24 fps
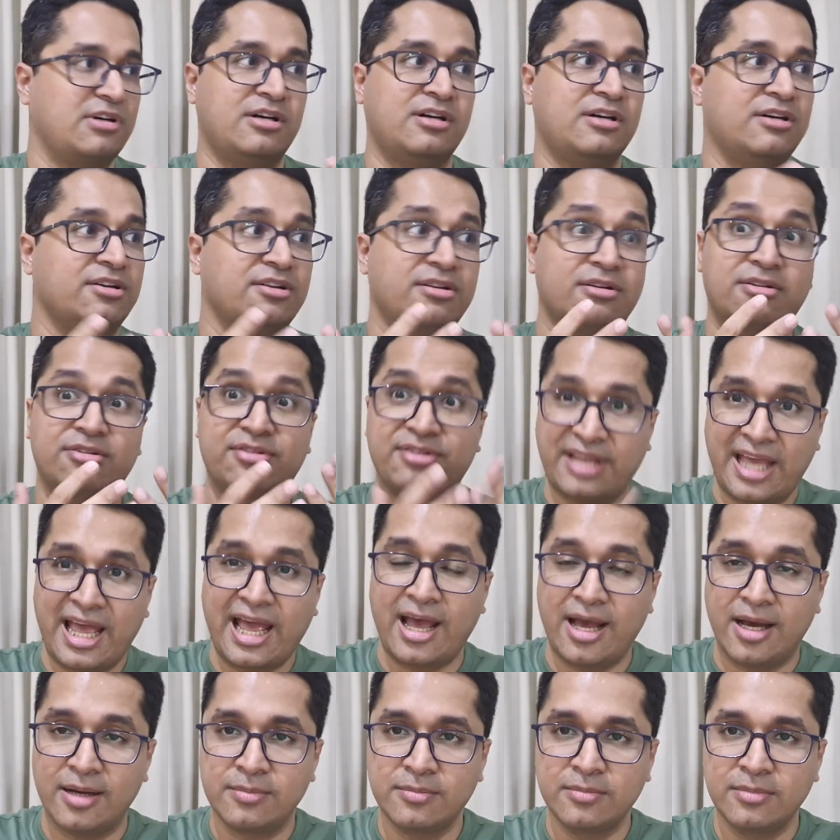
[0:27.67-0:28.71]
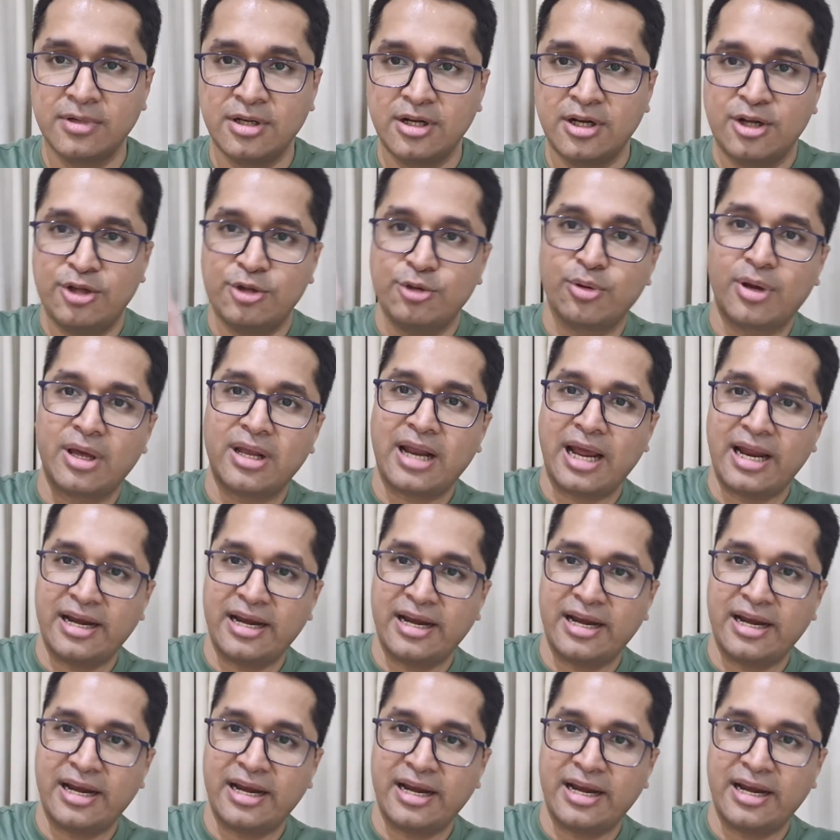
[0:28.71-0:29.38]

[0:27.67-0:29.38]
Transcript: a scam you can